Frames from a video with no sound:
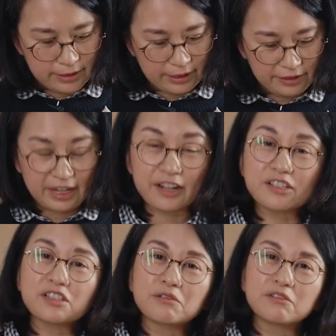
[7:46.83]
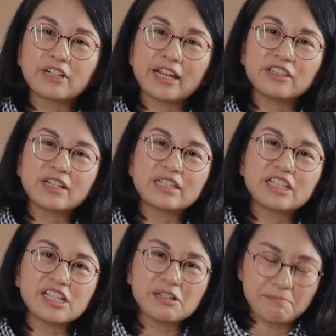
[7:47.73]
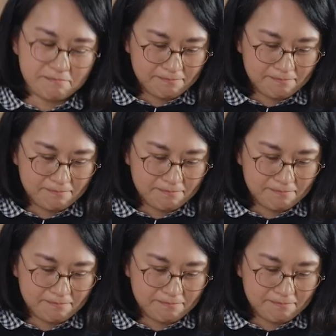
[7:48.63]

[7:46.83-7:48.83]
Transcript: the next great Qing